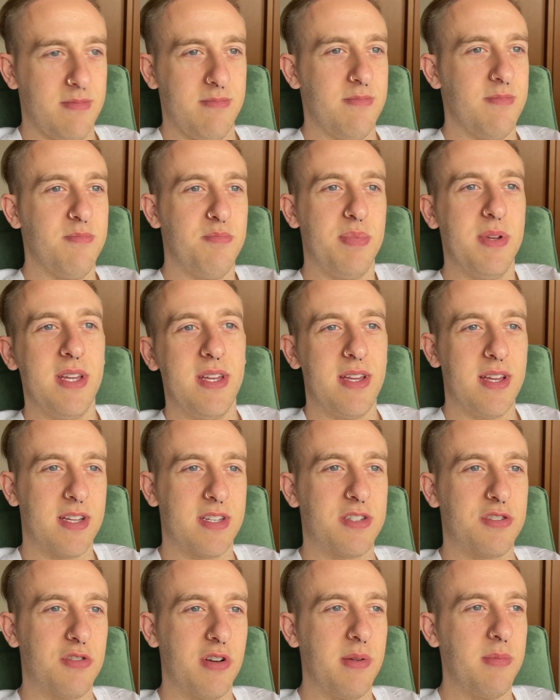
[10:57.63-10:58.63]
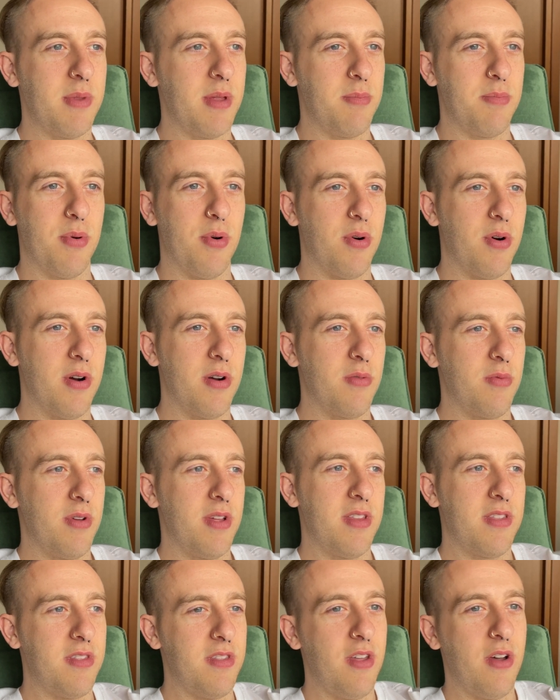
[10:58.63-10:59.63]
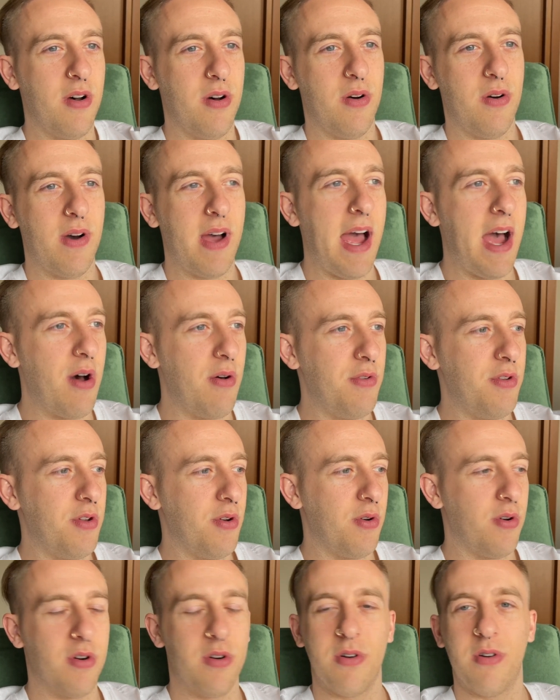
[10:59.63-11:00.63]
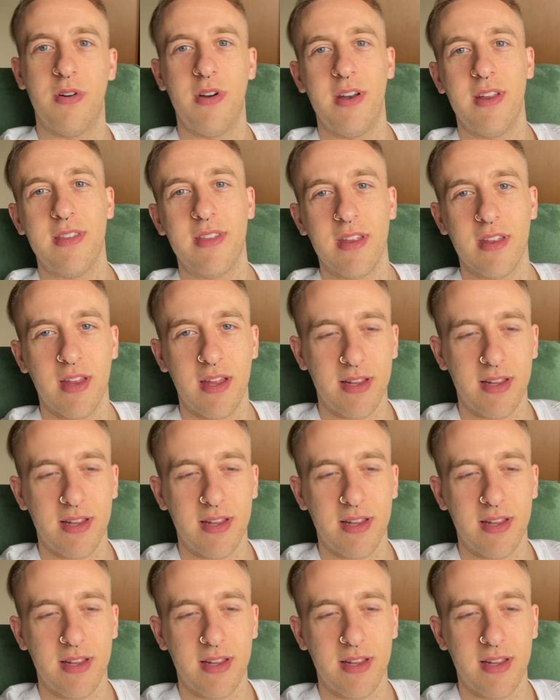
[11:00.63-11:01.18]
be extremely bored with no outdoor or anything like